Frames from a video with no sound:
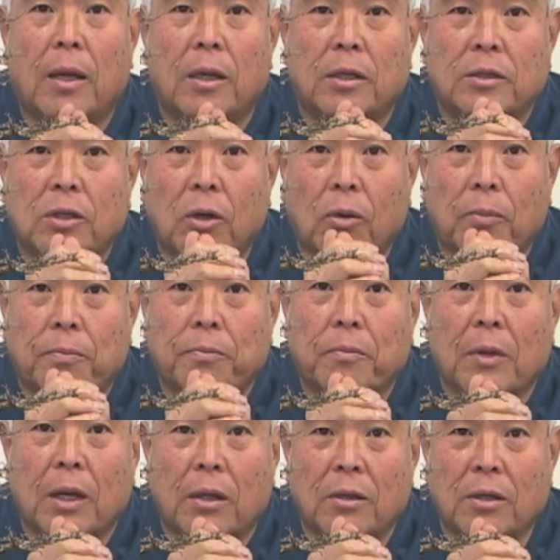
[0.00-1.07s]
So
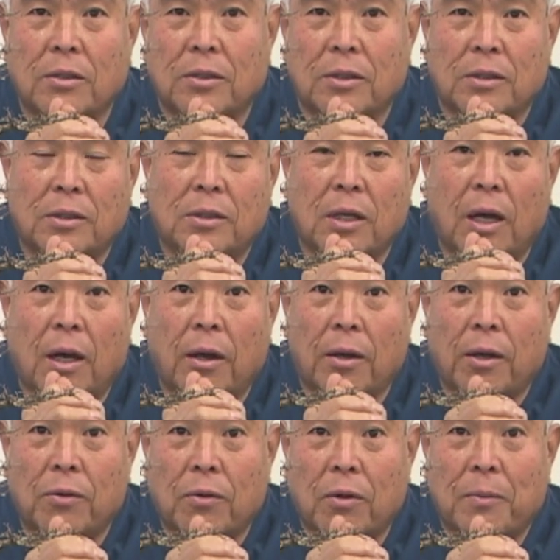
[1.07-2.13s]
this is
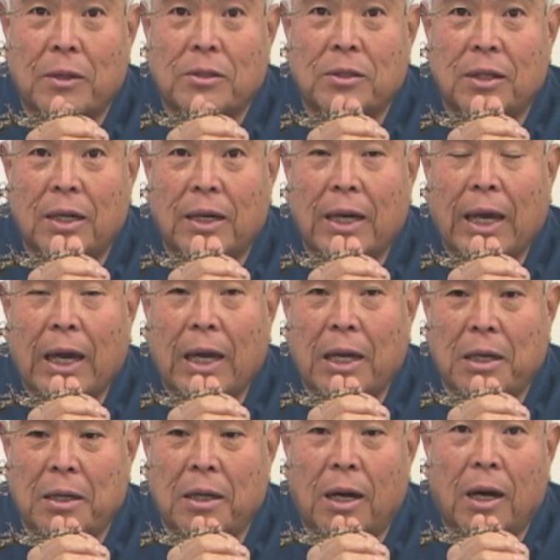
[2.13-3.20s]
Hiro Matsuda
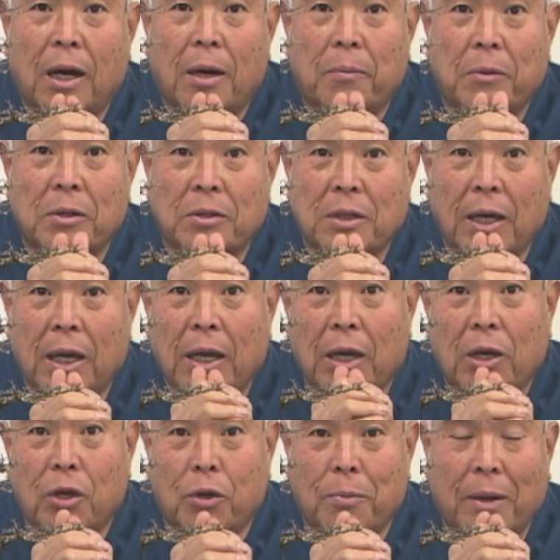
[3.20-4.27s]
again. I'm going to
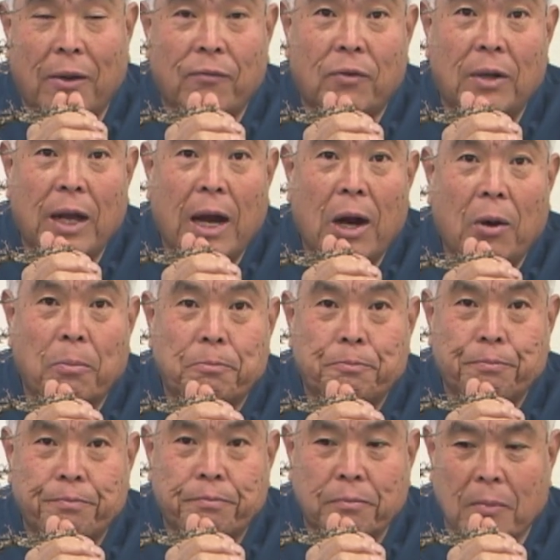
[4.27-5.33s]
say goodbye for now,
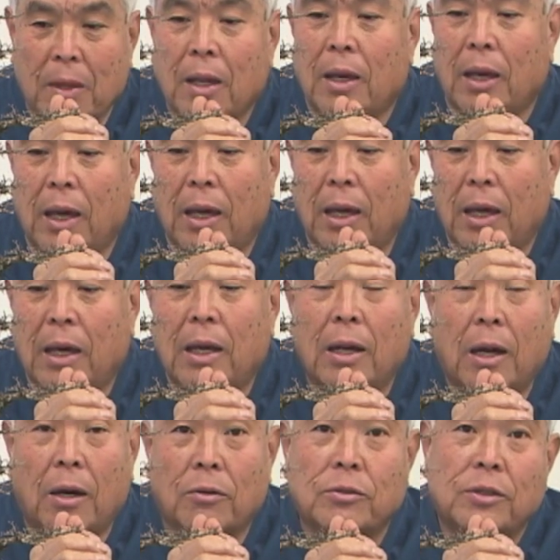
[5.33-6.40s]
and
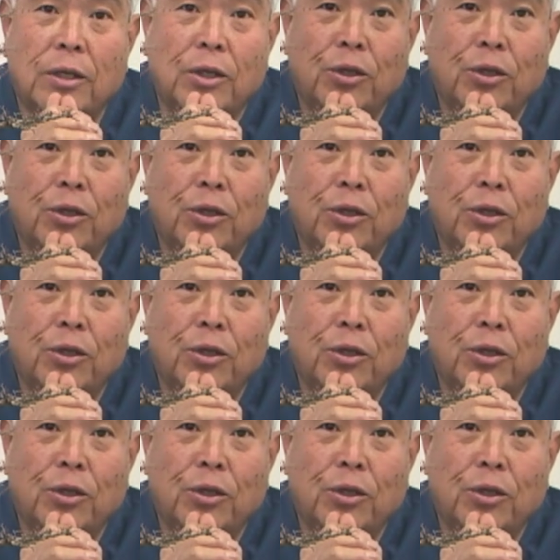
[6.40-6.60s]
I'll see